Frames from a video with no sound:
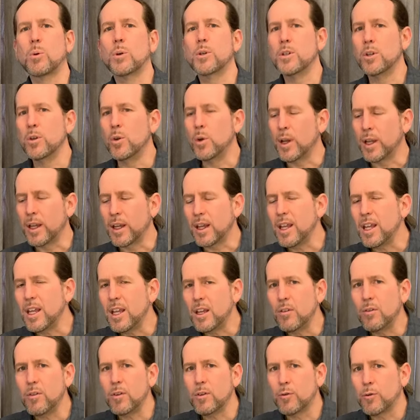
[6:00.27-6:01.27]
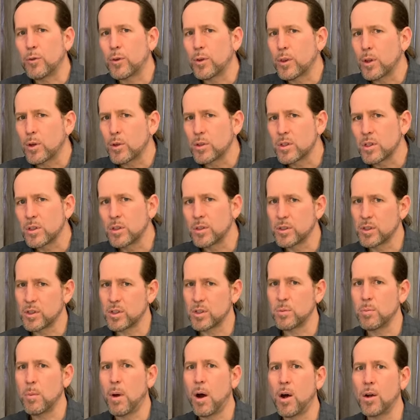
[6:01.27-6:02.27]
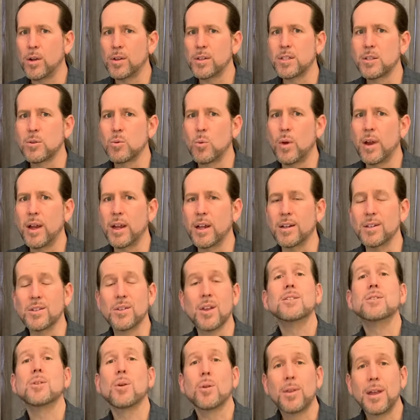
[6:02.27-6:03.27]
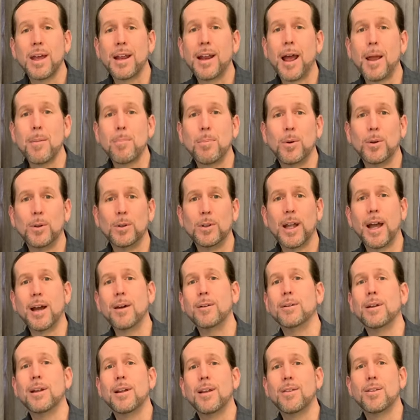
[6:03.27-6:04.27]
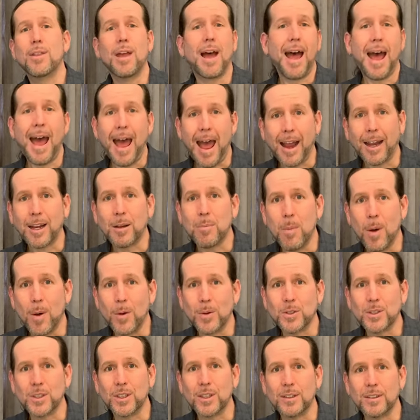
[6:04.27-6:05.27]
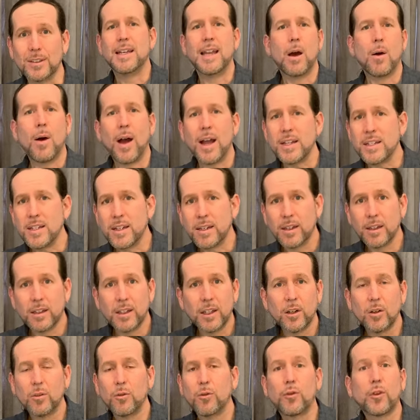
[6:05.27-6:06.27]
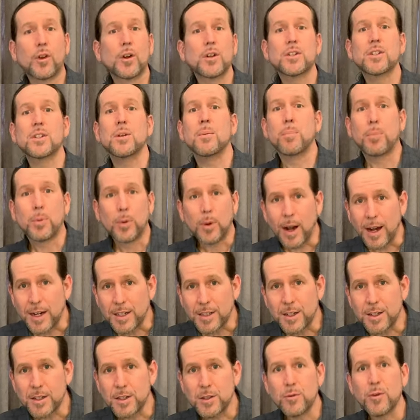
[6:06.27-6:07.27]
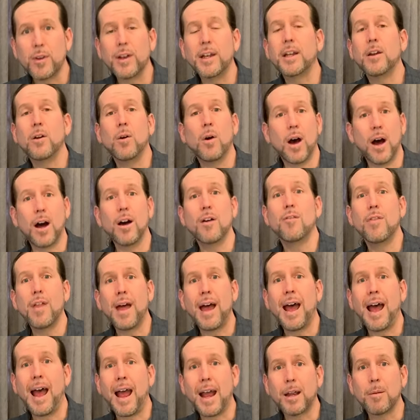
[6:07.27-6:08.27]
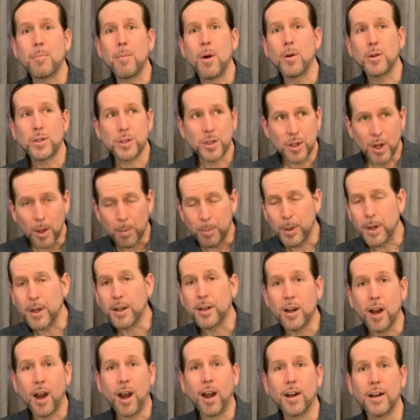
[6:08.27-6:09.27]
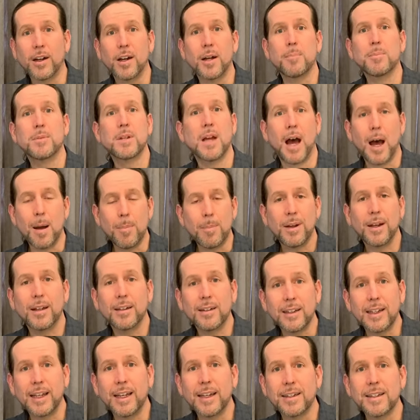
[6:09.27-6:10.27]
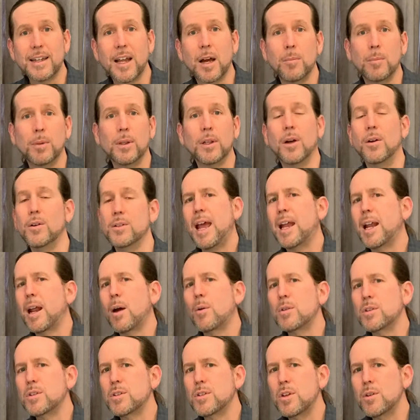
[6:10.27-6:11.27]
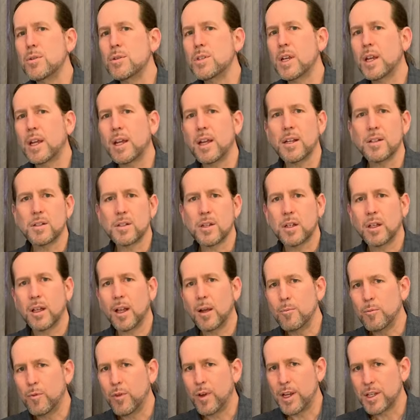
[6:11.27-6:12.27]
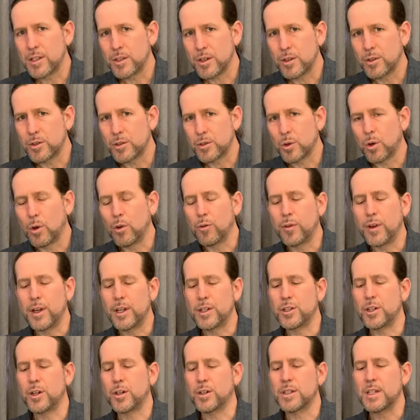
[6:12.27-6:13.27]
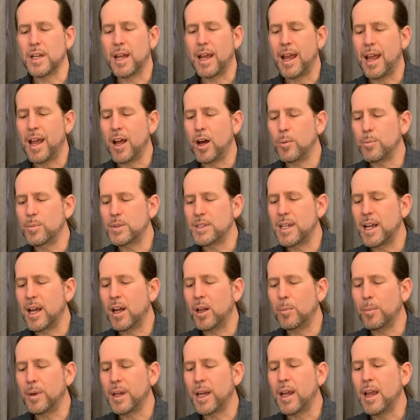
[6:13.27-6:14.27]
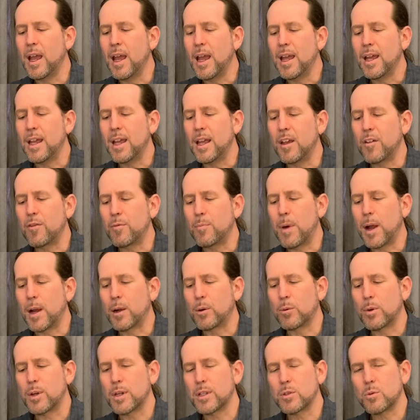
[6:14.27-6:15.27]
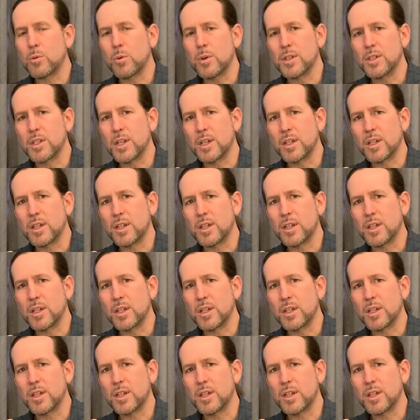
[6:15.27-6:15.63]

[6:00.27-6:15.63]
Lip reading: were doing, even for those little small swings. So then I pulled out the HackMotion. Now I did a little first impressions video of the HackMotion. I'll put a card up top and a link down below. And I was using its club face control feature to help tell me if my wrist was